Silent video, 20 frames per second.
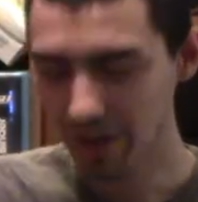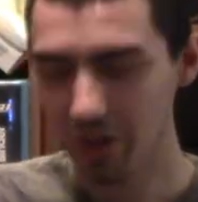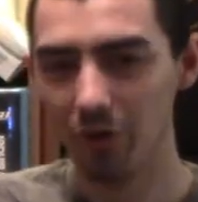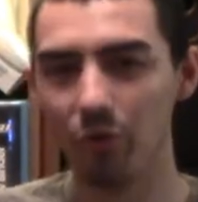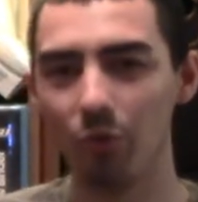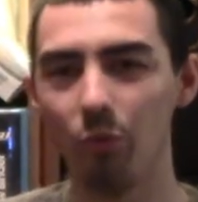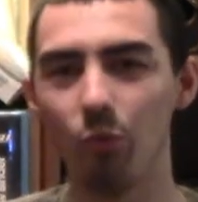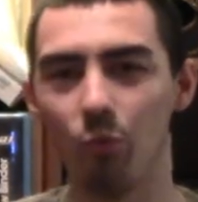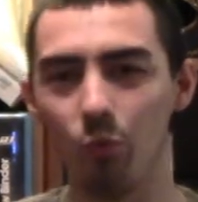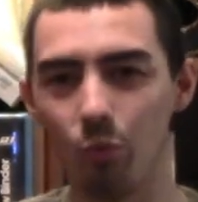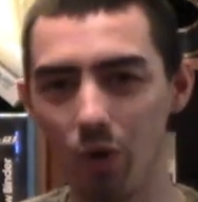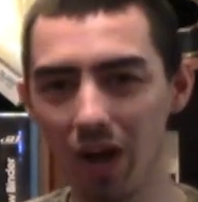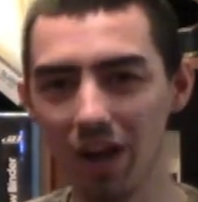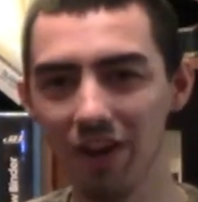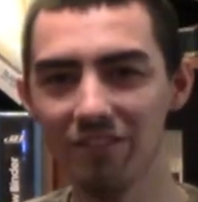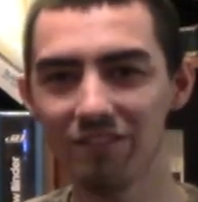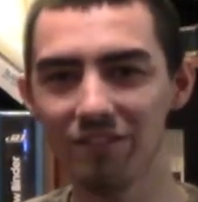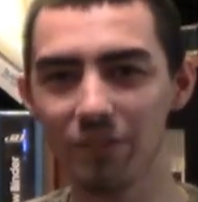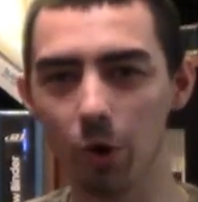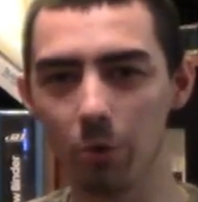
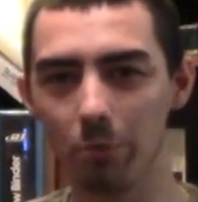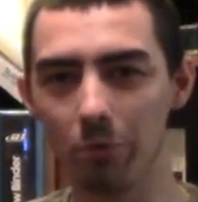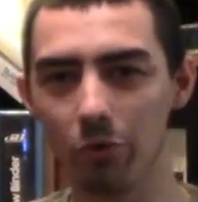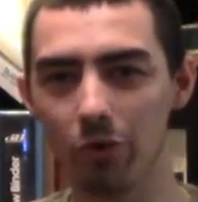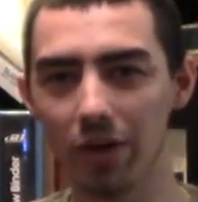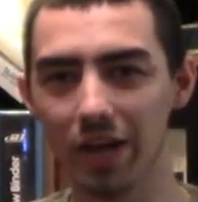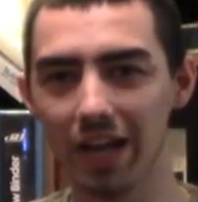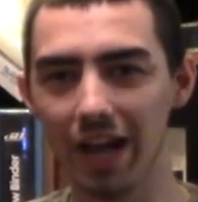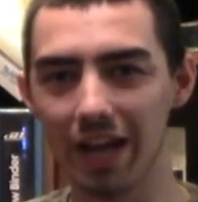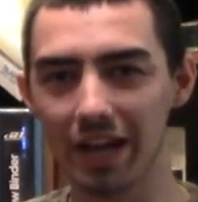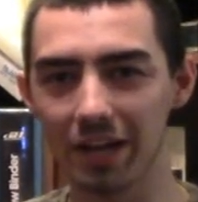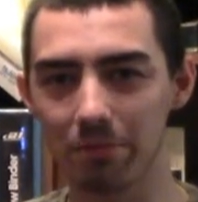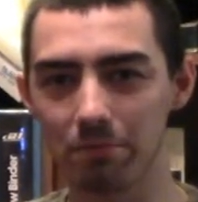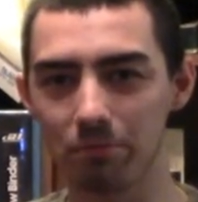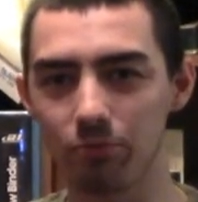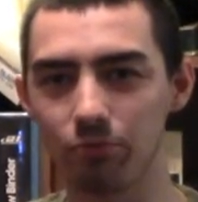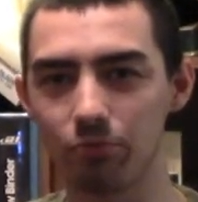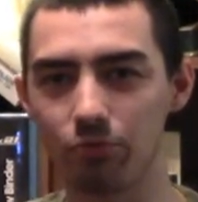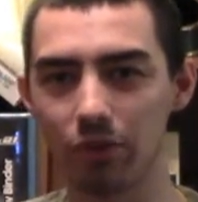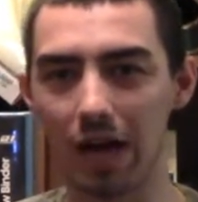one formal way I could
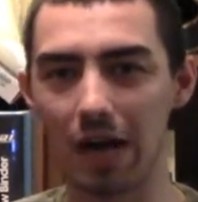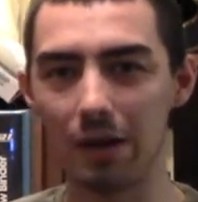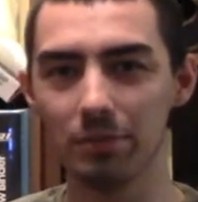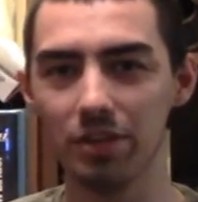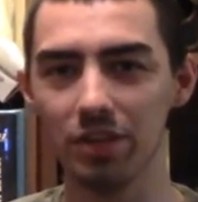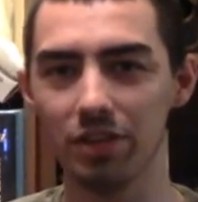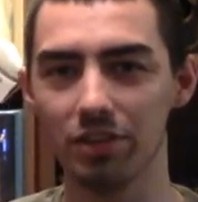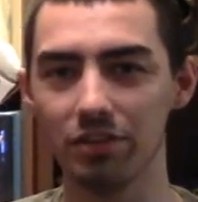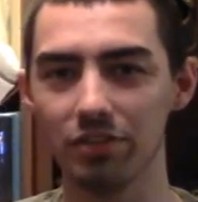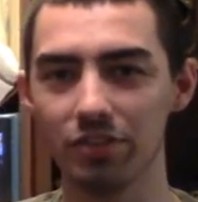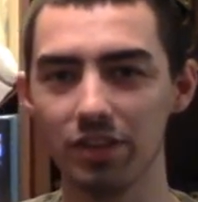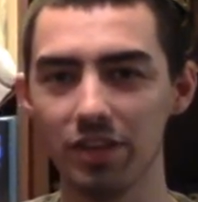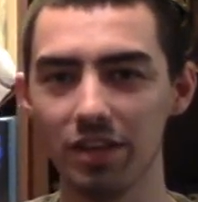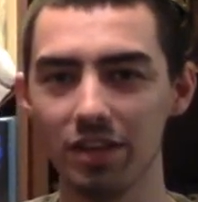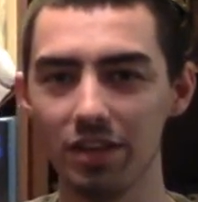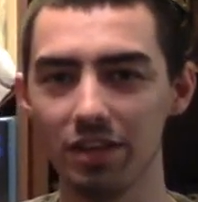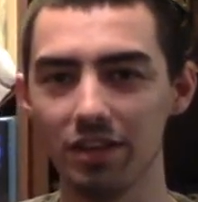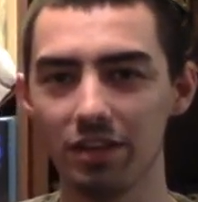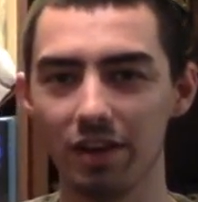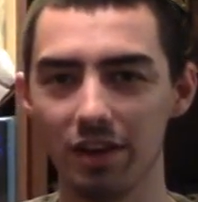probably
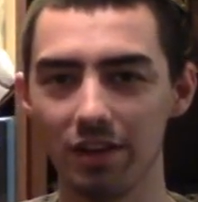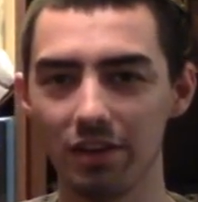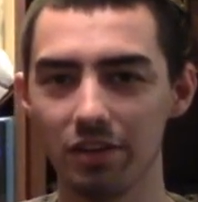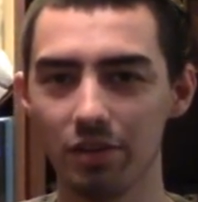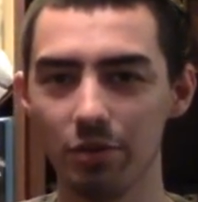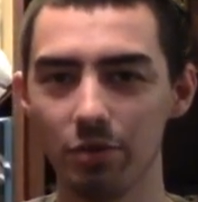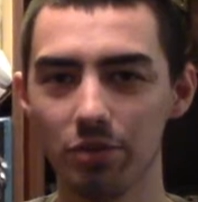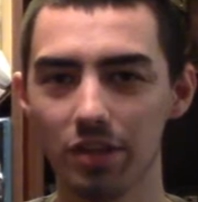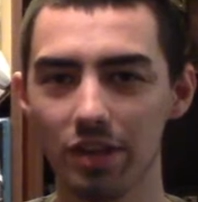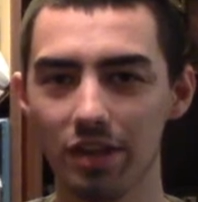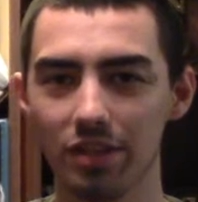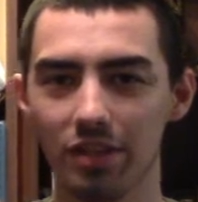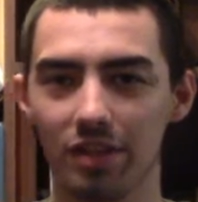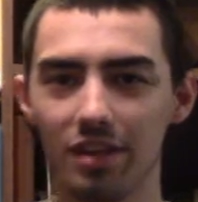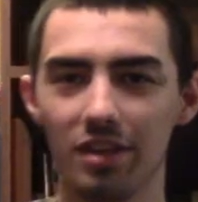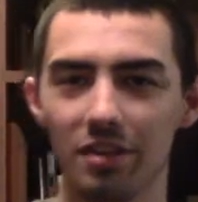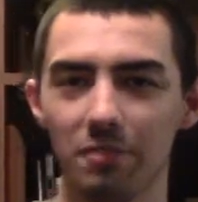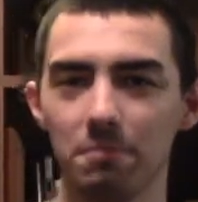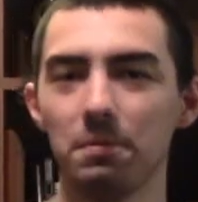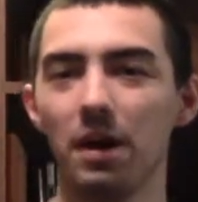see and use this
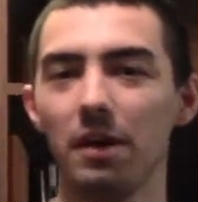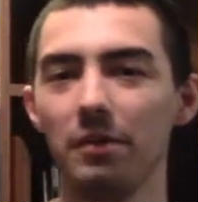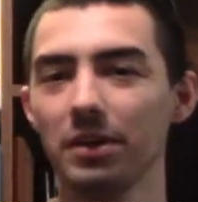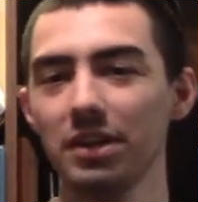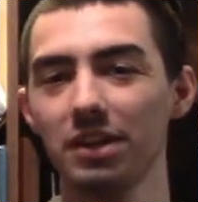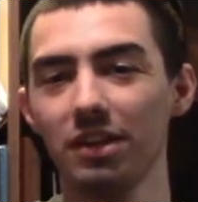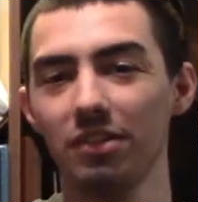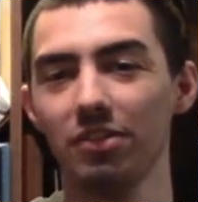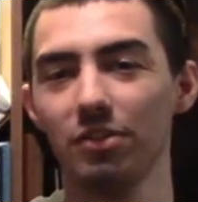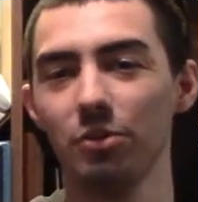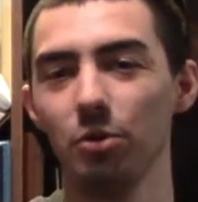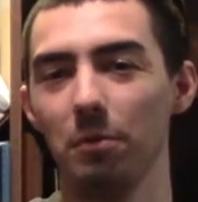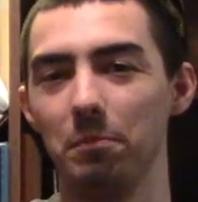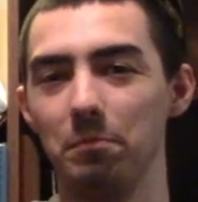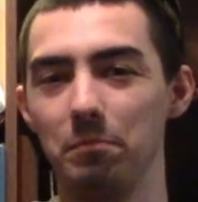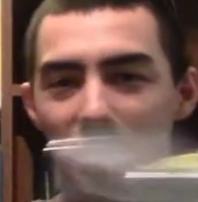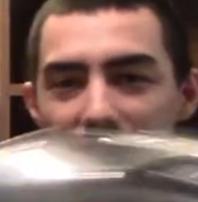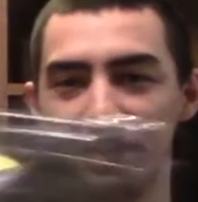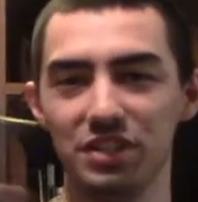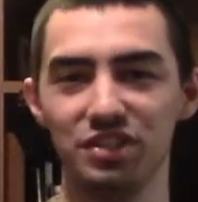is probably just do a
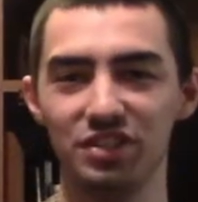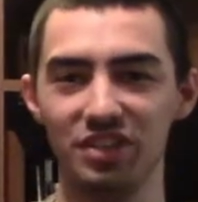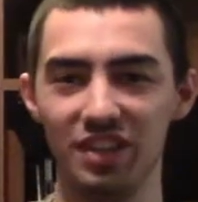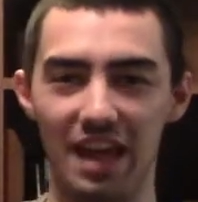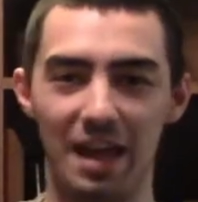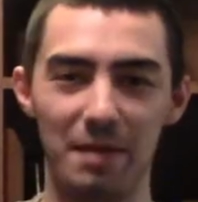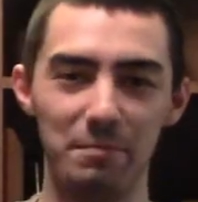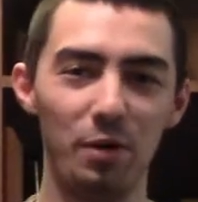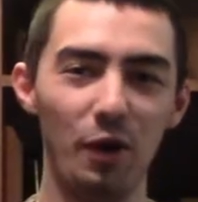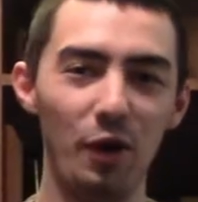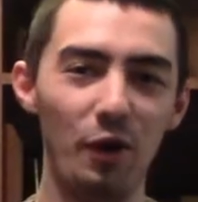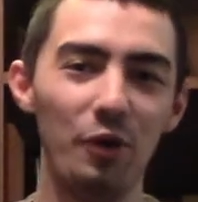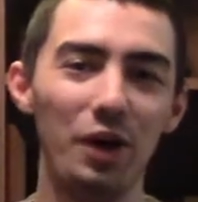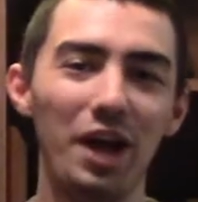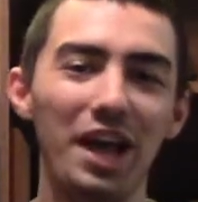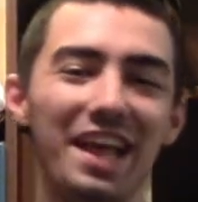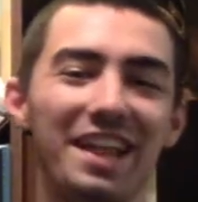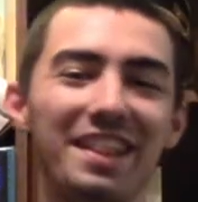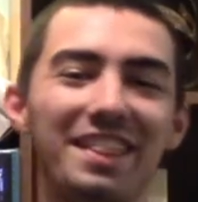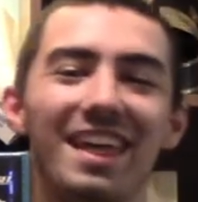bitch slap
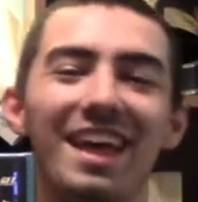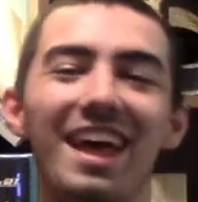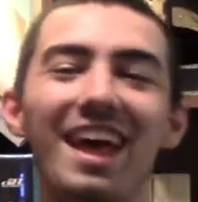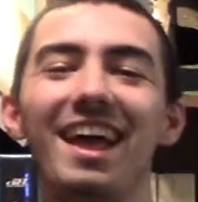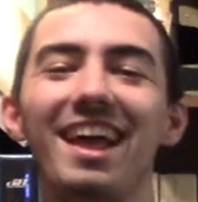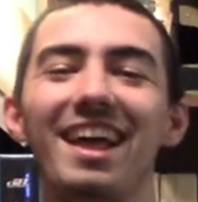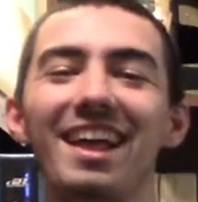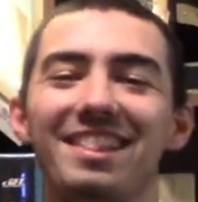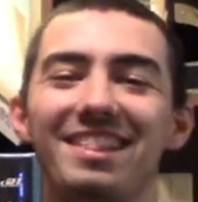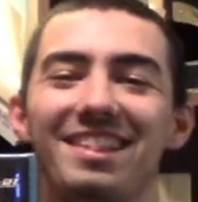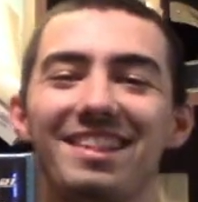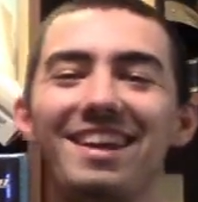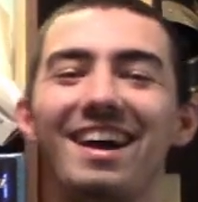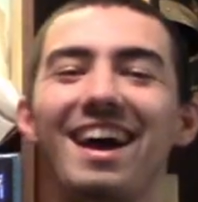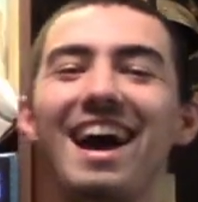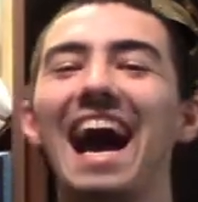with it.